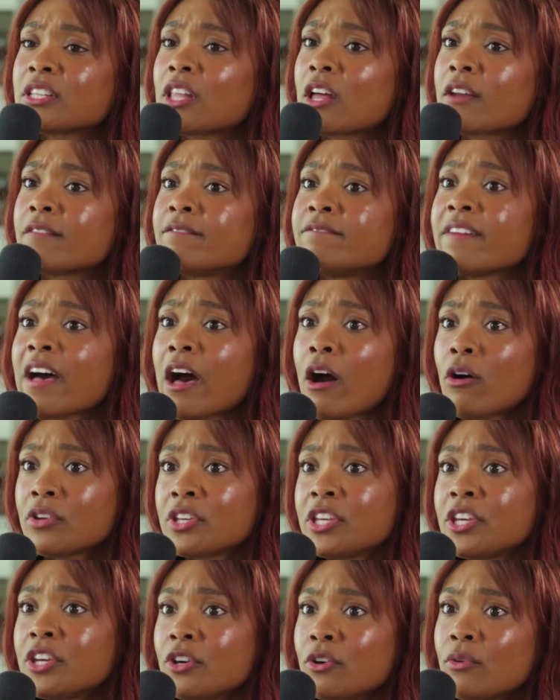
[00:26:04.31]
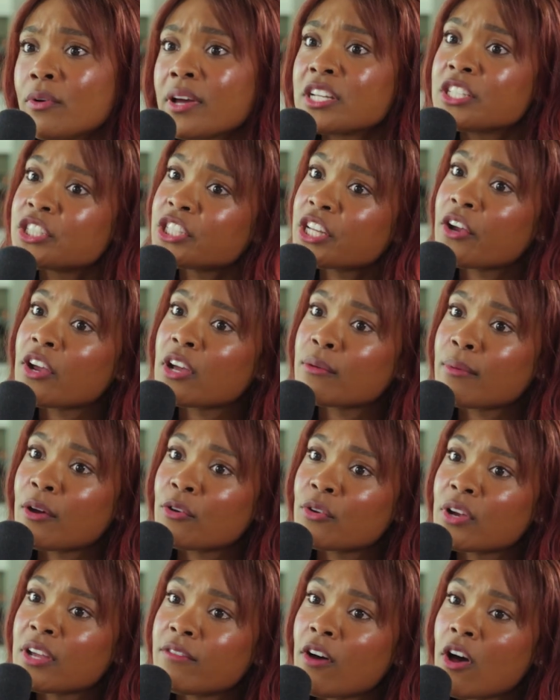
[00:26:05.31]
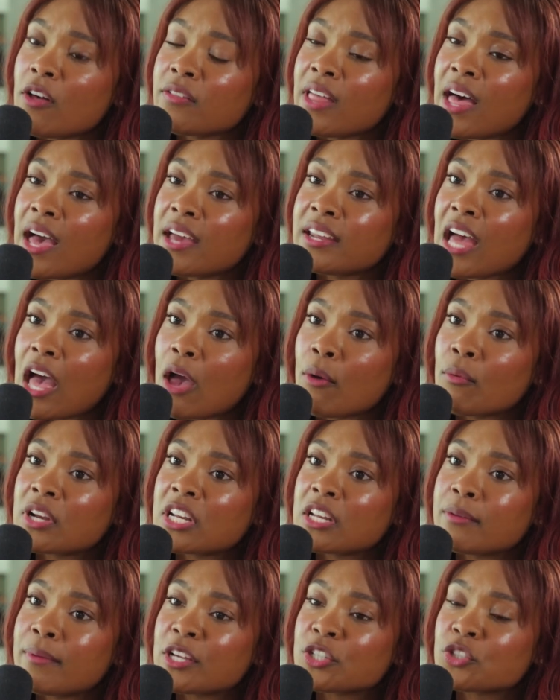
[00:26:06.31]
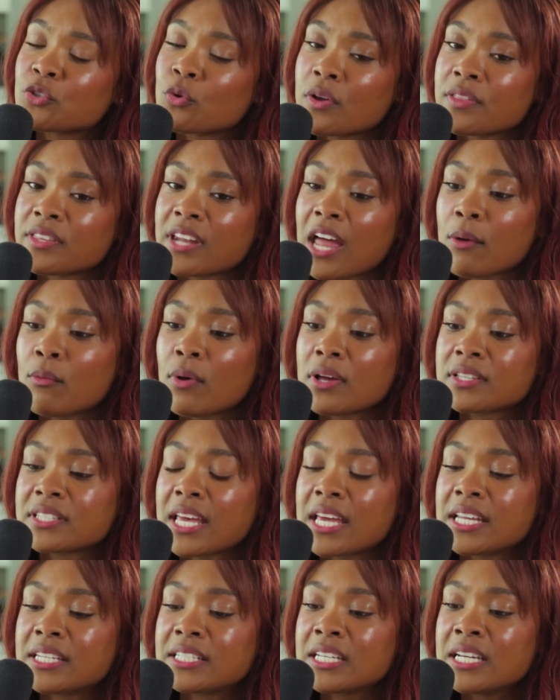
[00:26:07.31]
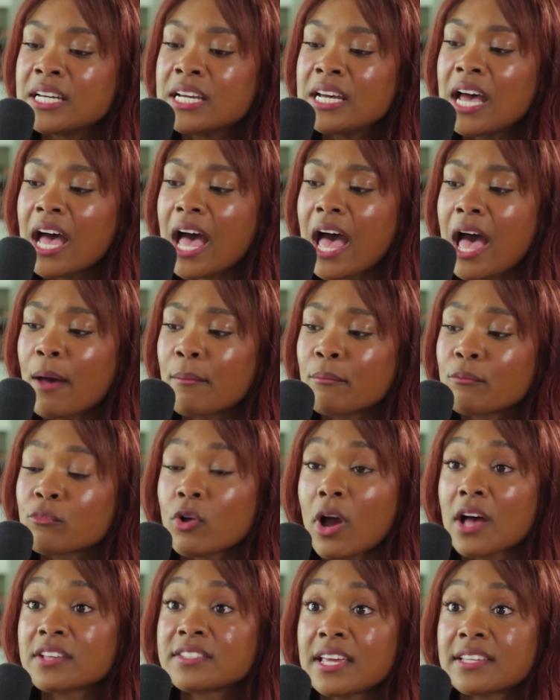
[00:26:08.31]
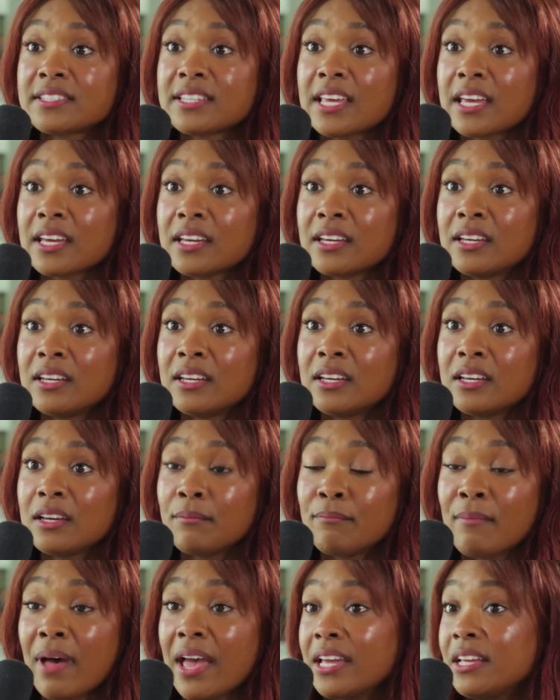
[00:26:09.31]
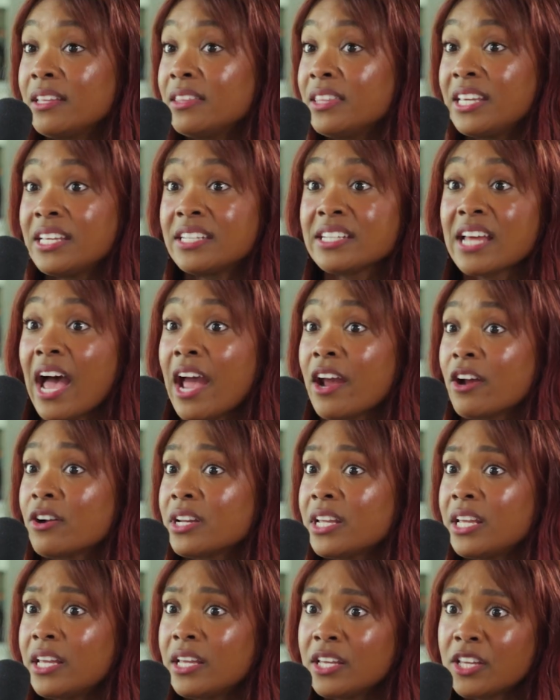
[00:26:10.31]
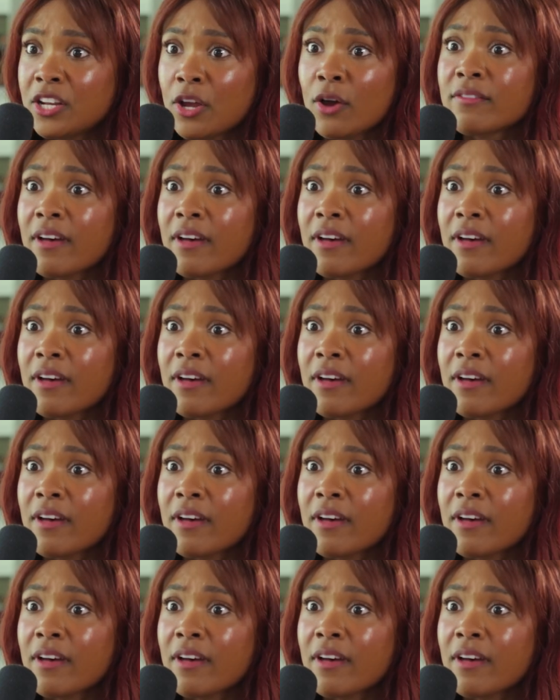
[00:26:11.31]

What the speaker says: lot of value in sharing about grief online, I wanted to make sure that I wasn't processing the entirety, of